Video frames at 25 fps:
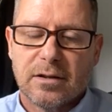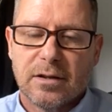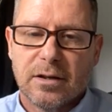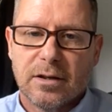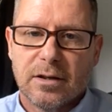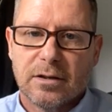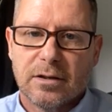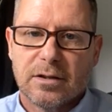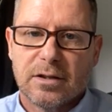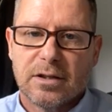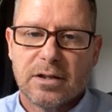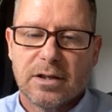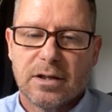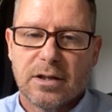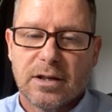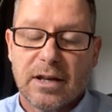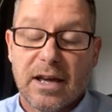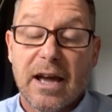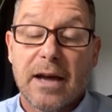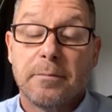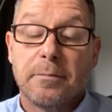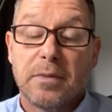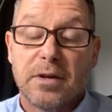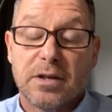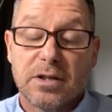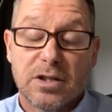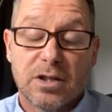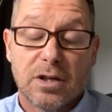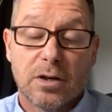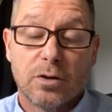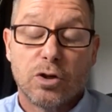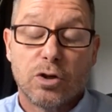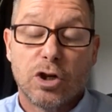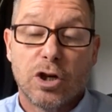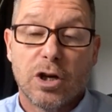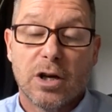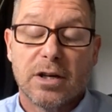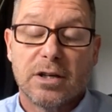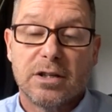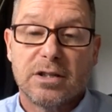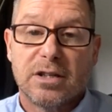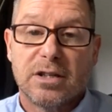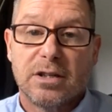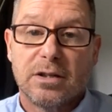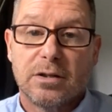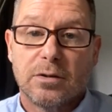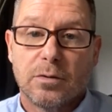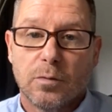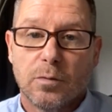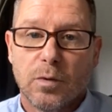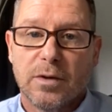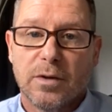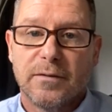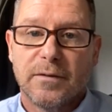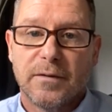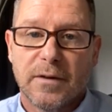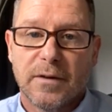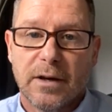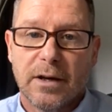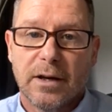that can be associated with